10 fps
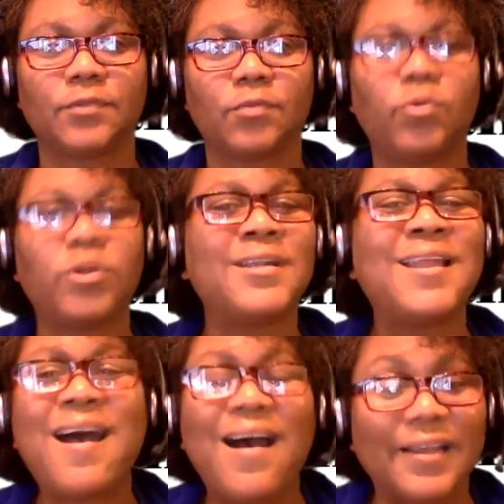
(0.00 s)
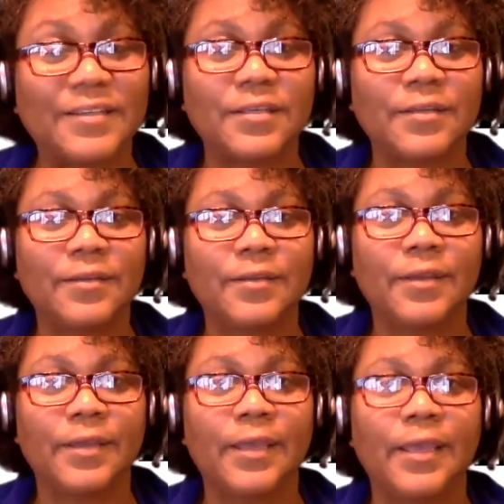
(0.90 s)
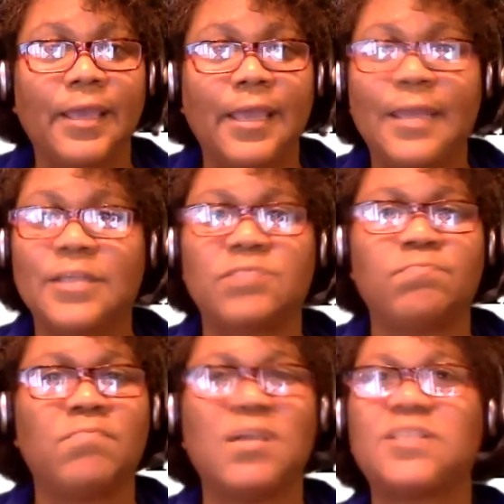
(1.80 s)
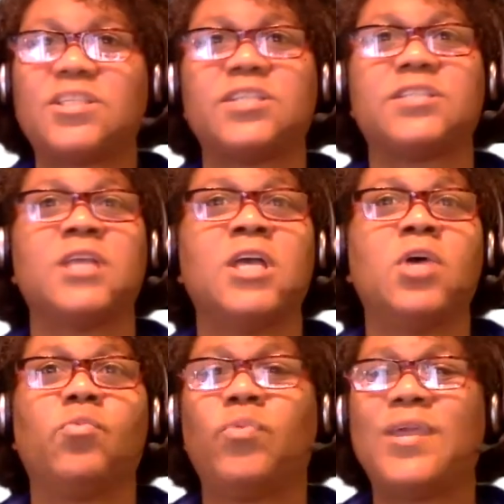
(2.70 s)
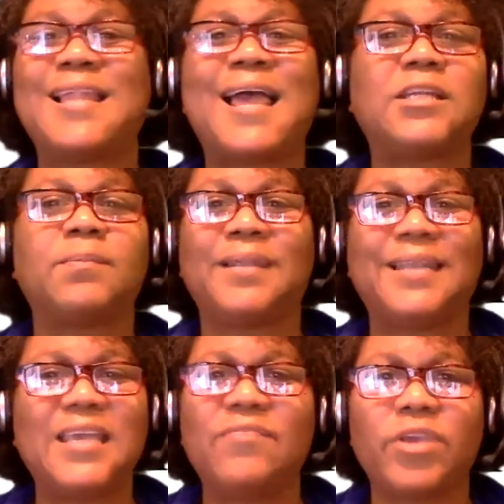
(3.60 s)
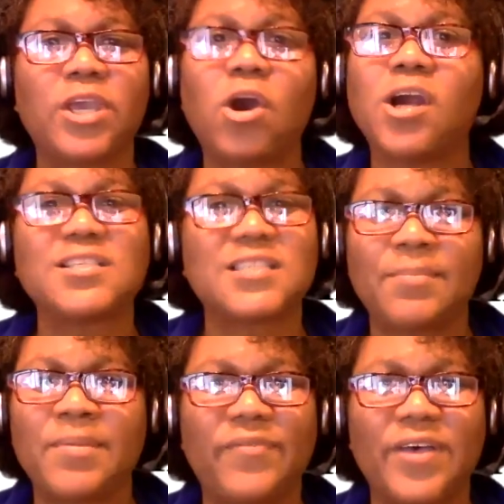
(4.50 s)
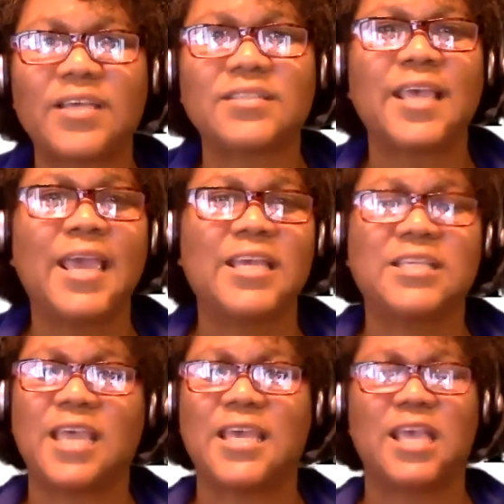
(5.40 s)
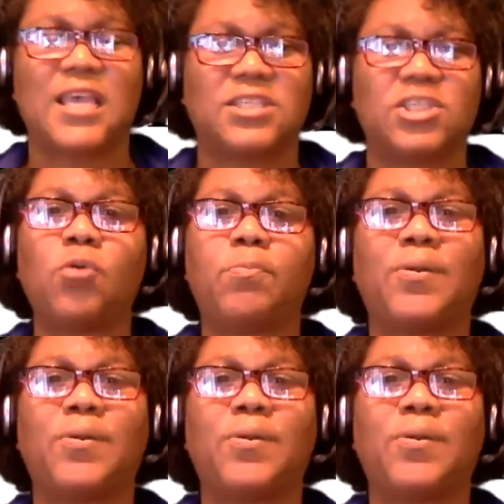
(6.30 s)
We're not. And as much as we like to believe we are, some of us, is so